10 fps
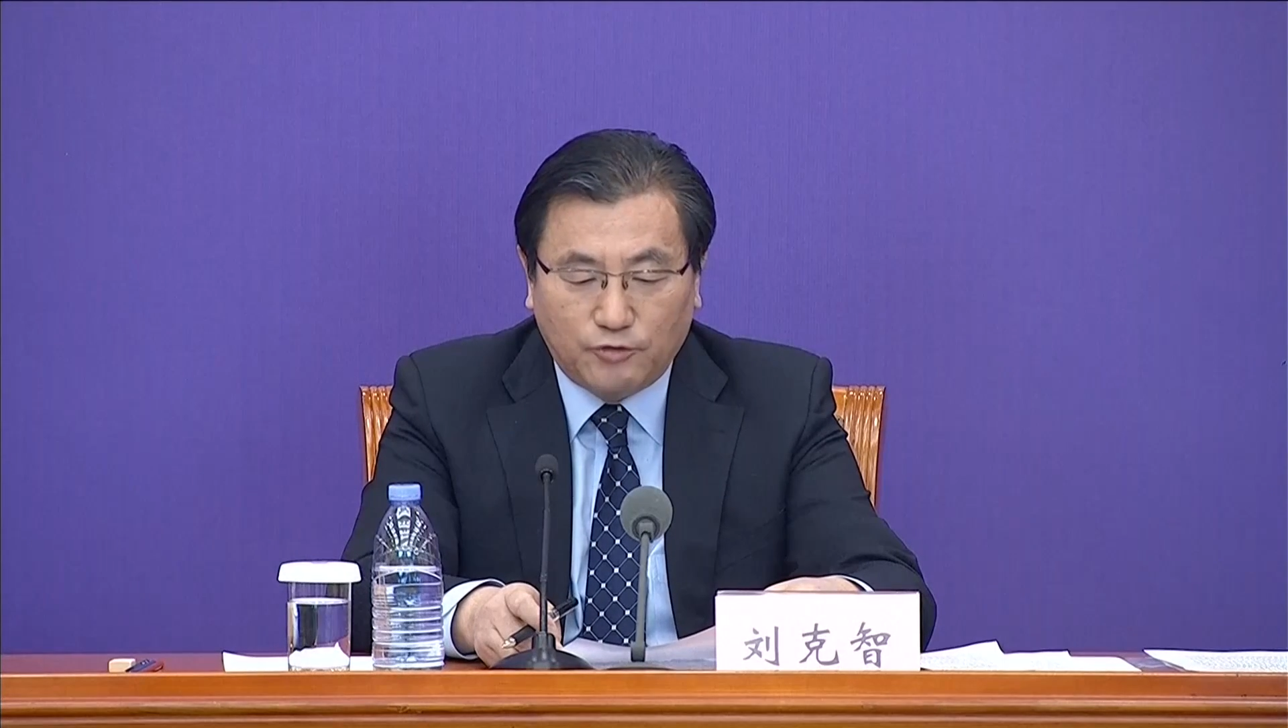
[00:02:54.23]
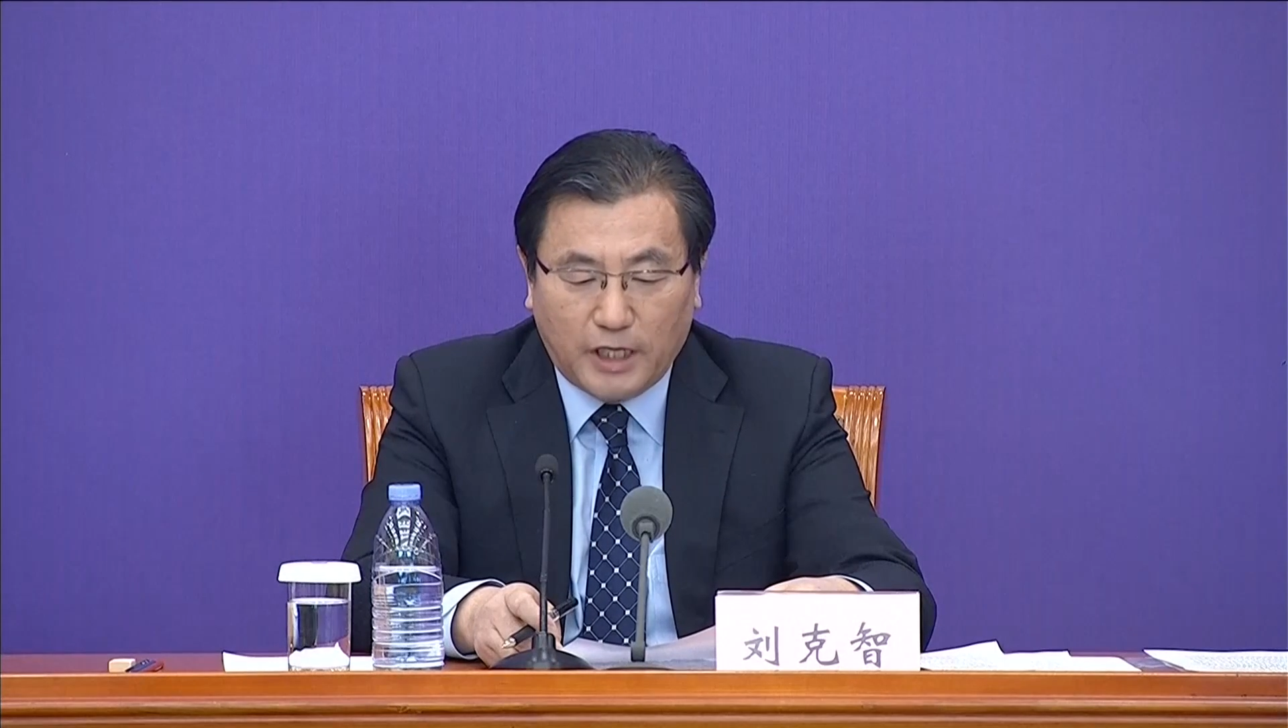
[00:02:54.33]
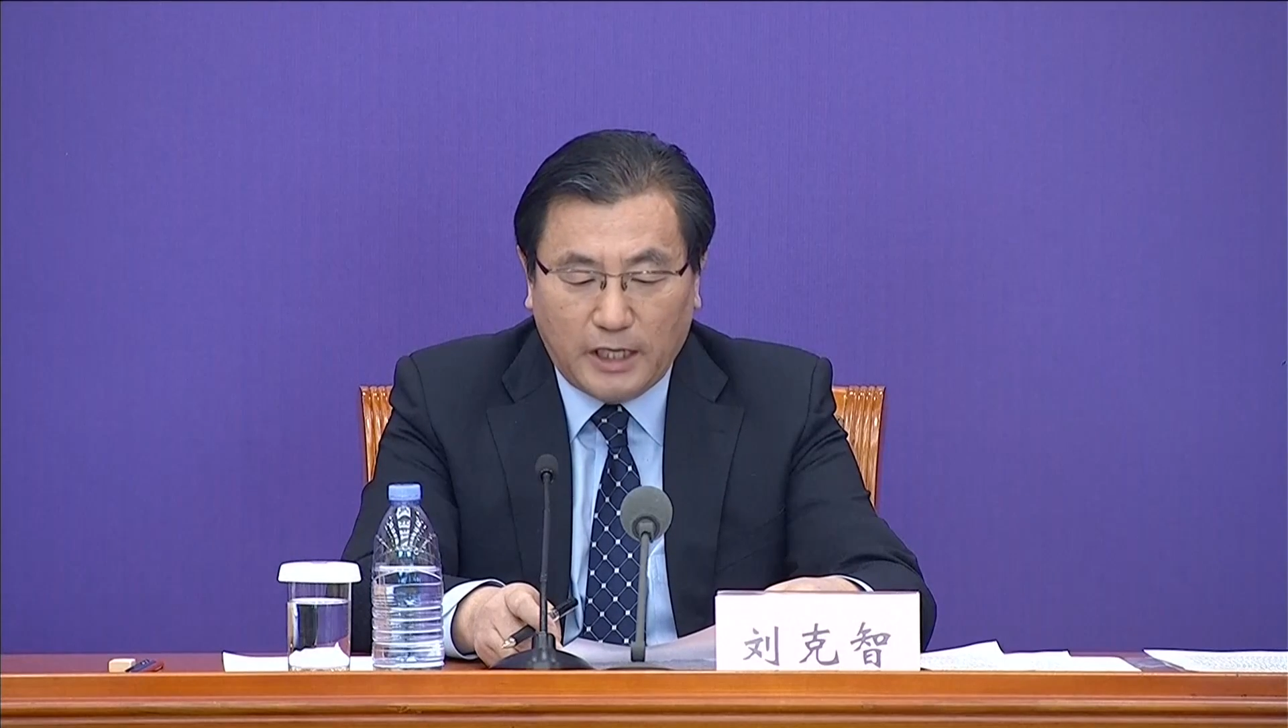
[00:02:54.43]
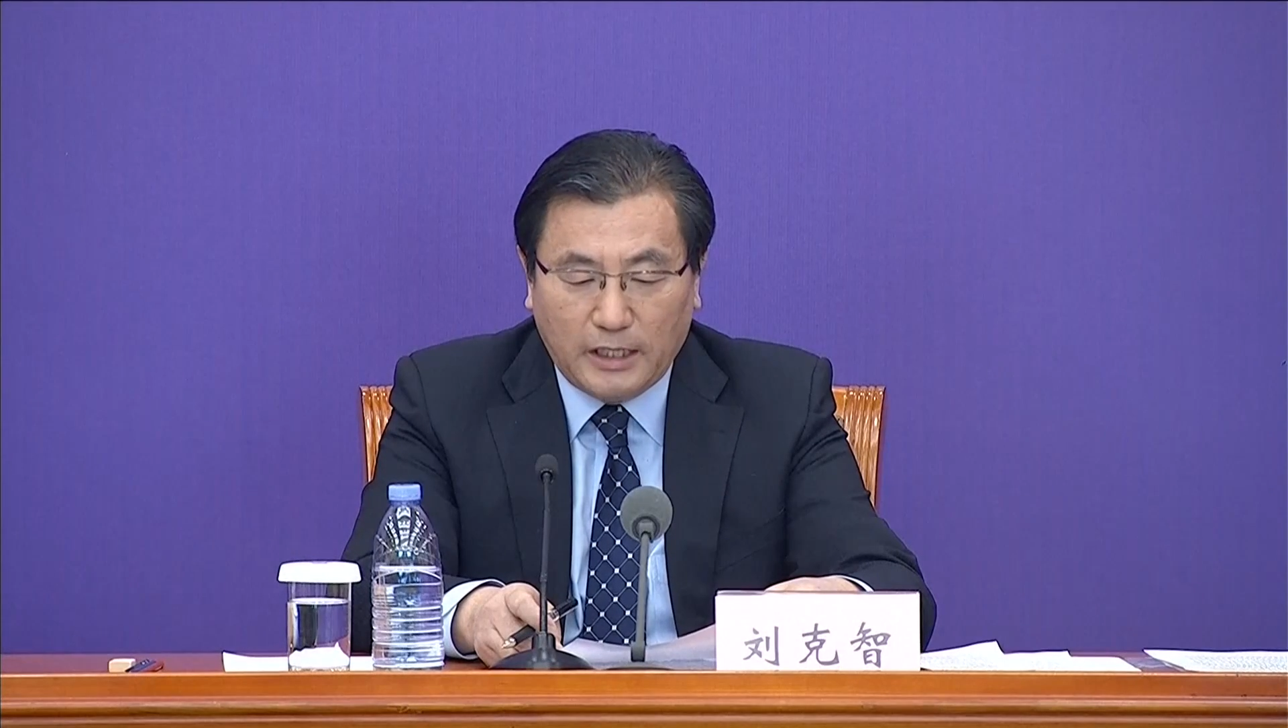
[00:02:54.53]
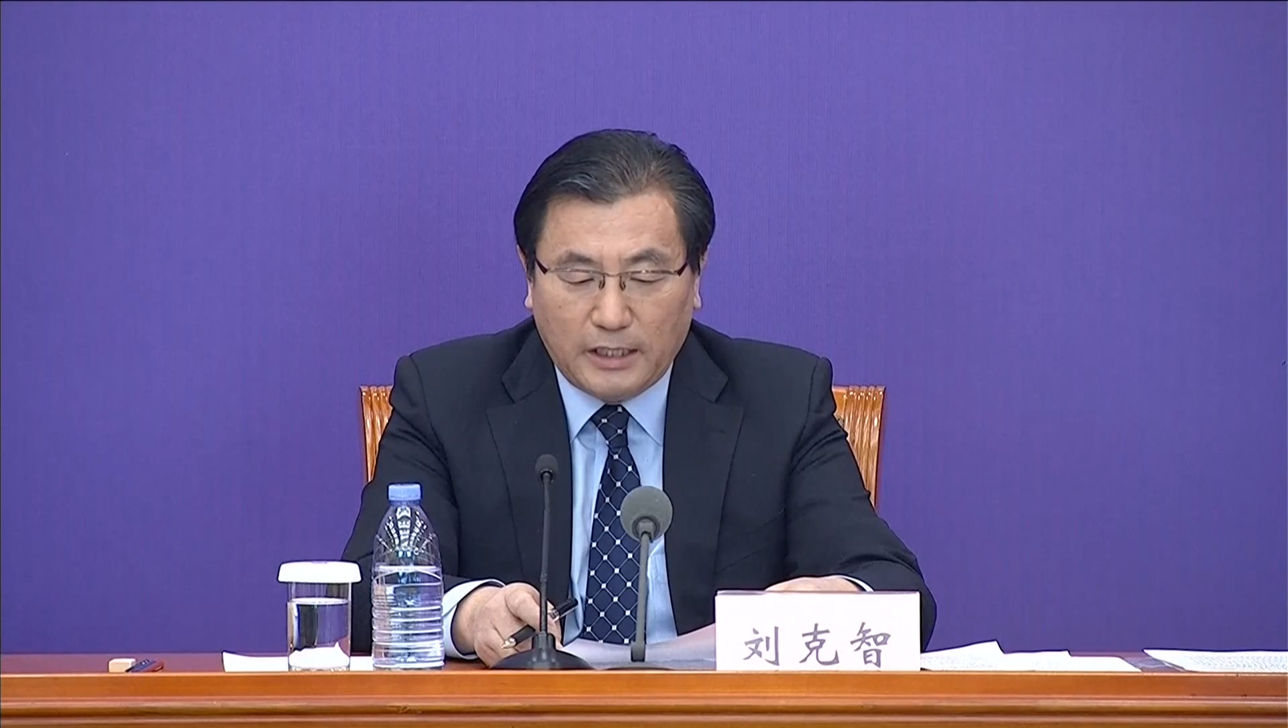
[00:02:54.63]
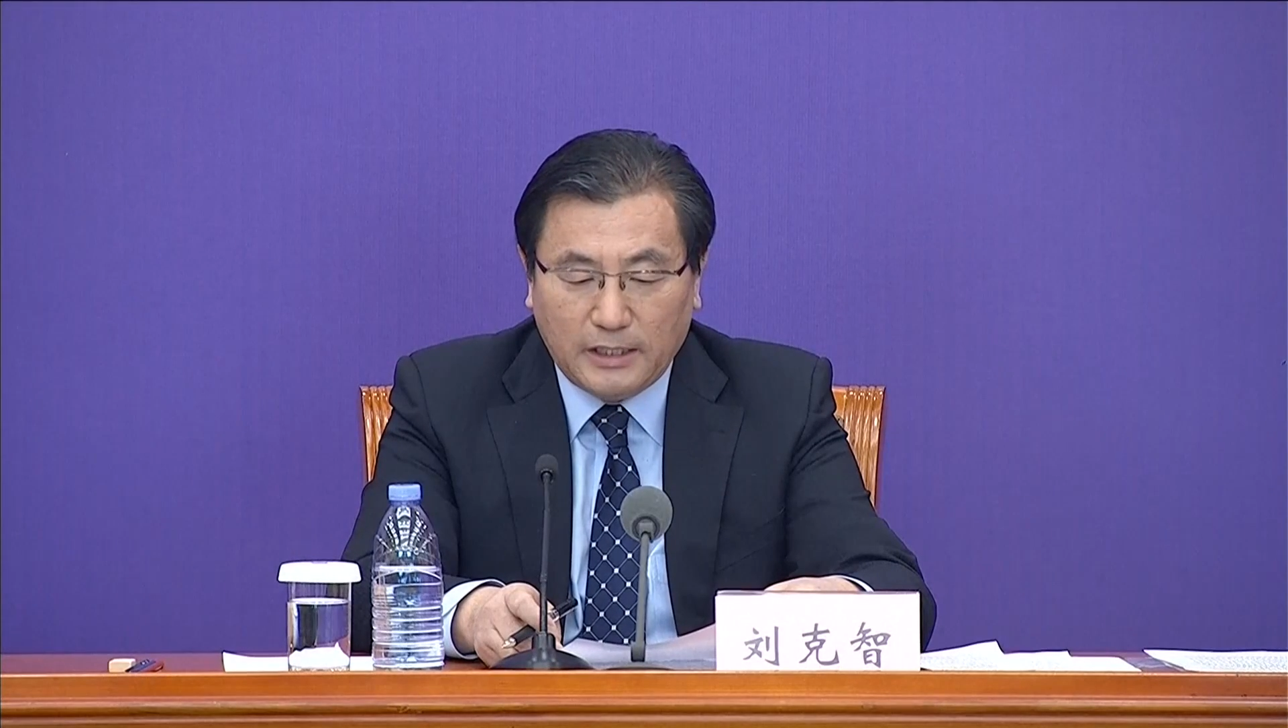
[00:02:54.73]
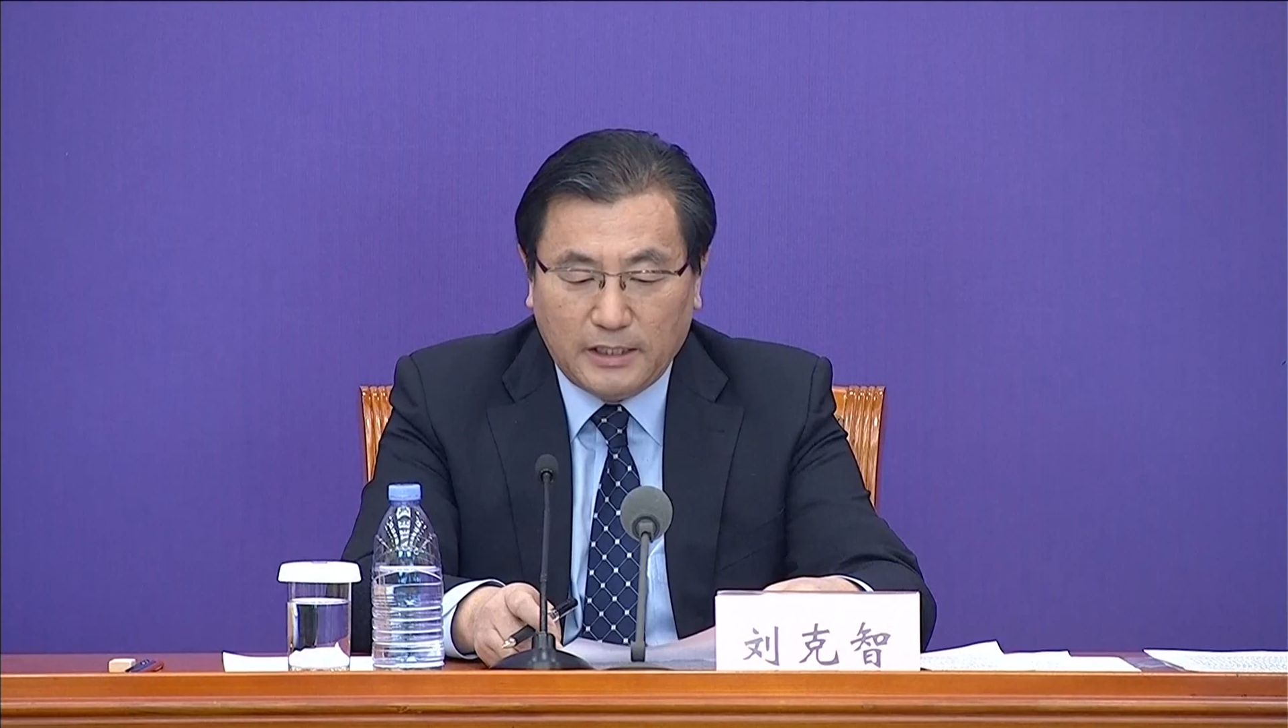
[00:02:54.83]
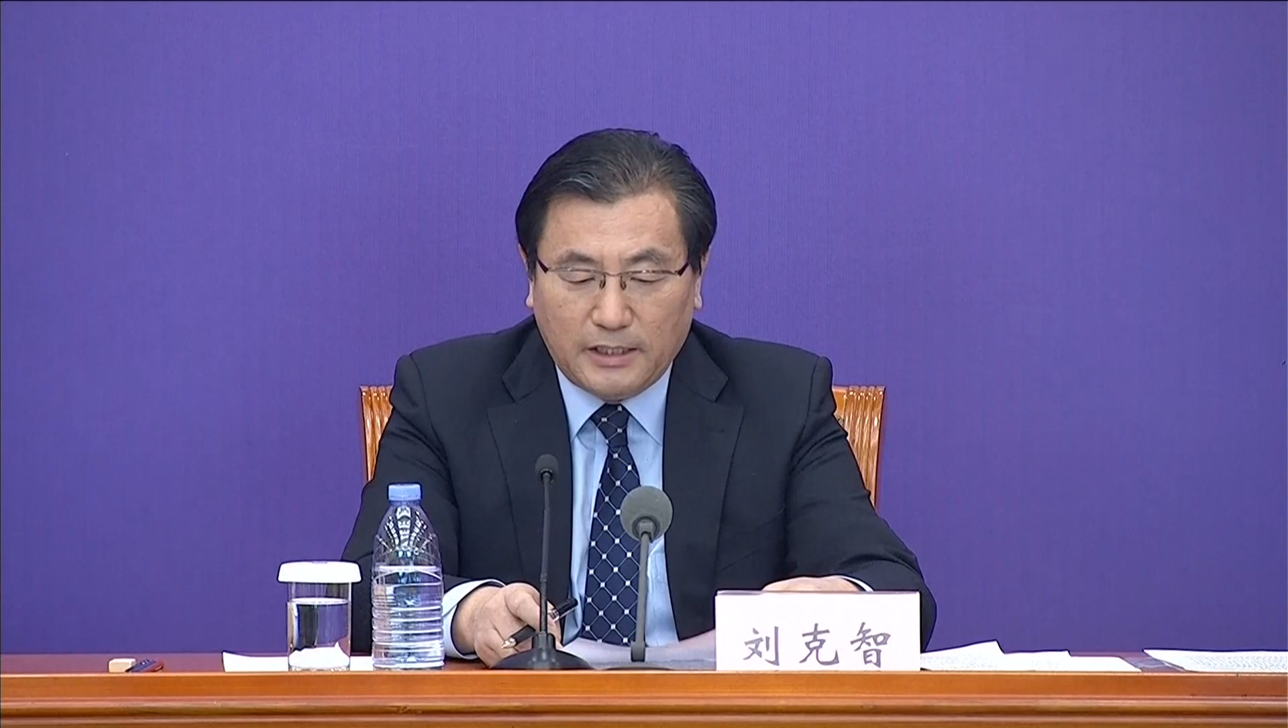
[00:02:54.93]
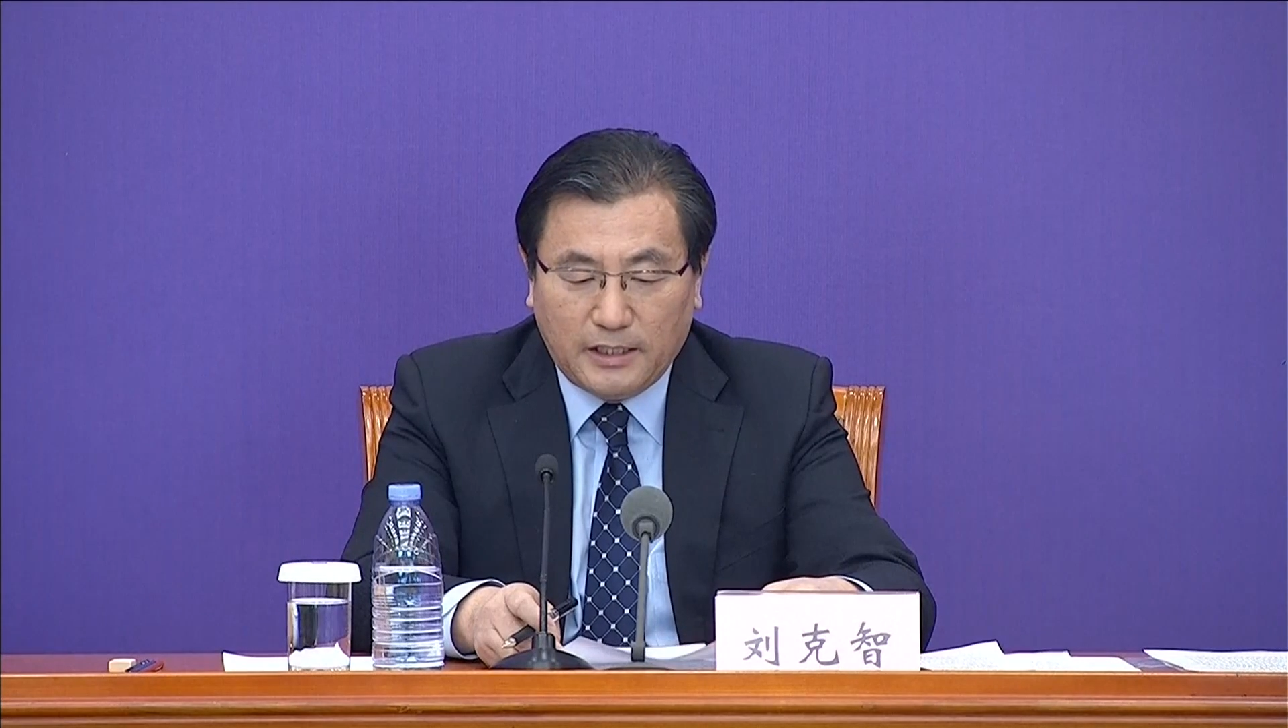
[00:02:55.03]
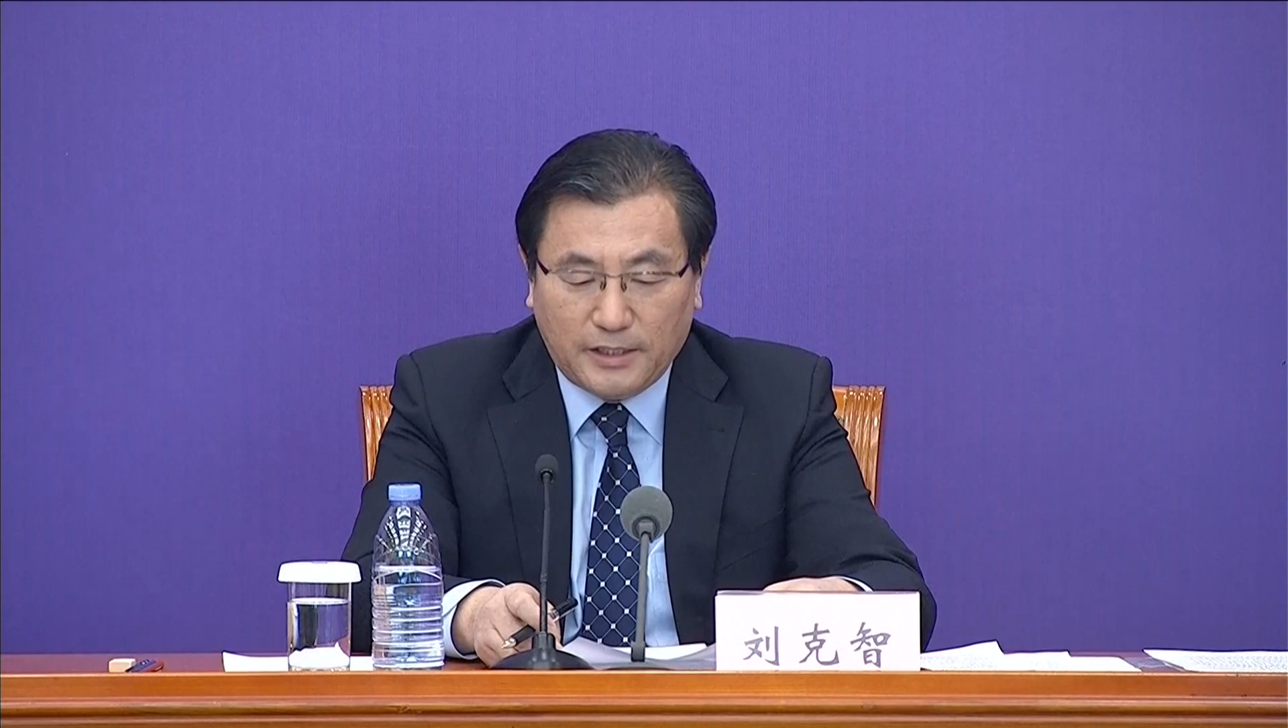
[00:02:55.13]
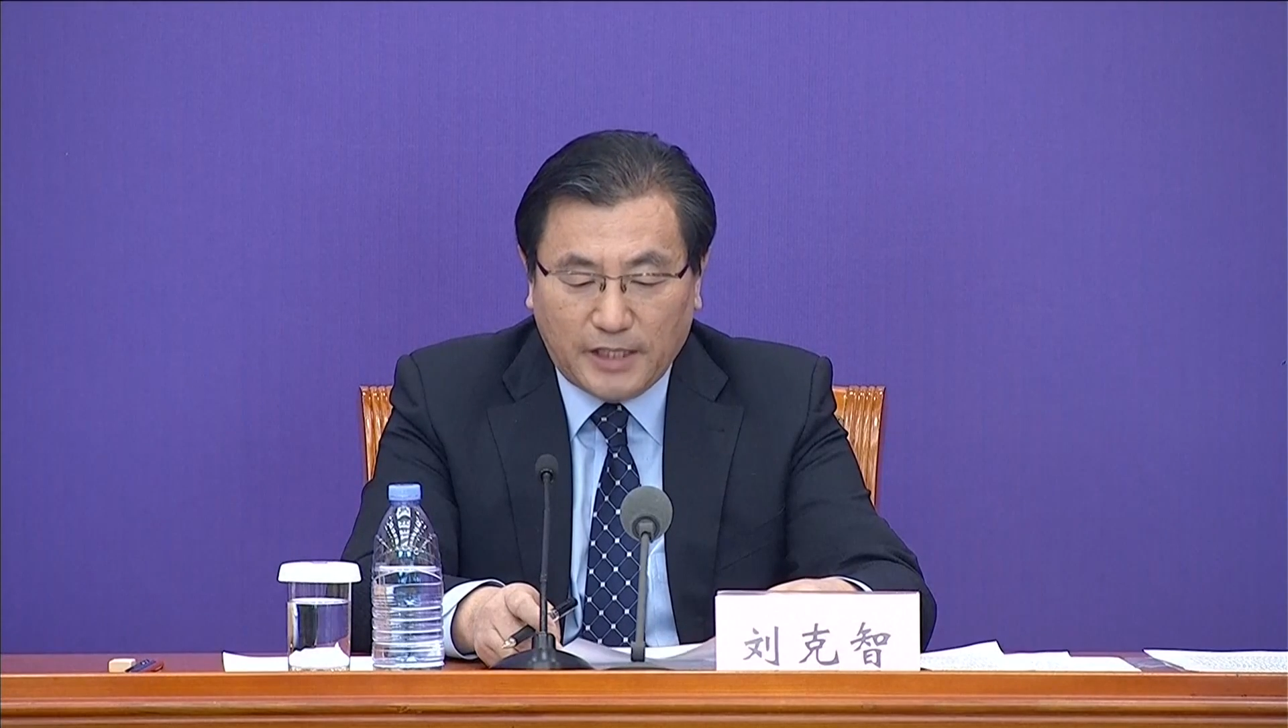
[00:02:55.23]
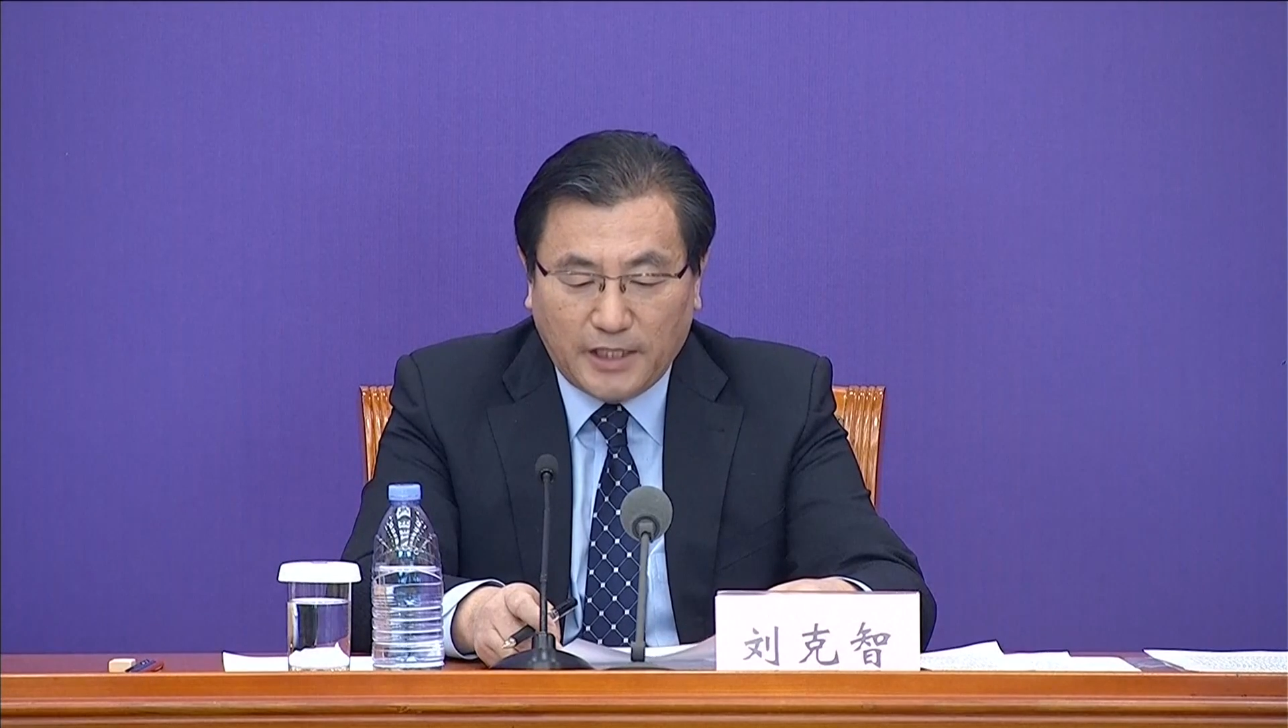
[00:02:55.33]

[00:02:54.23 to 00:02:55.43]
government services.